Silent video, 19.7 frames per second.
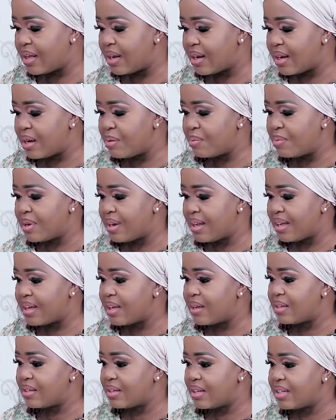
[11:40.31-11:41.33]

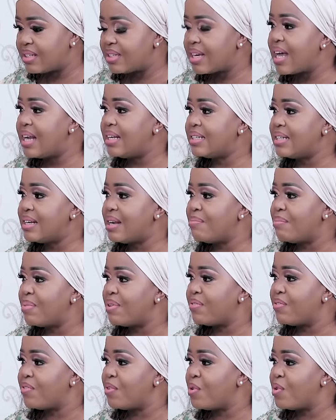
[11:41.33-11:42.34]
Rilebogile ke child
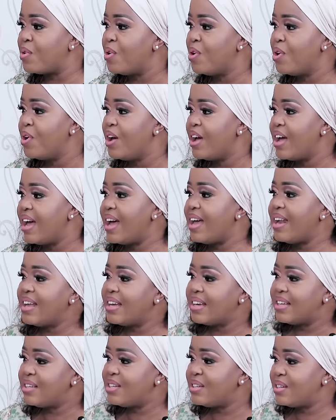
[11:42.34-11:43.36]
number 4
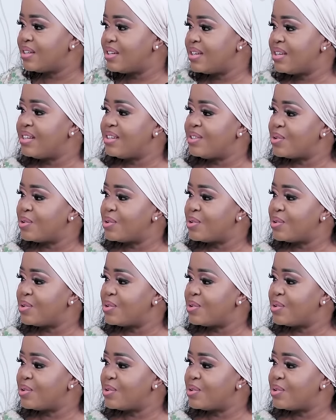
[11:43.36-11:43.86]
and ke di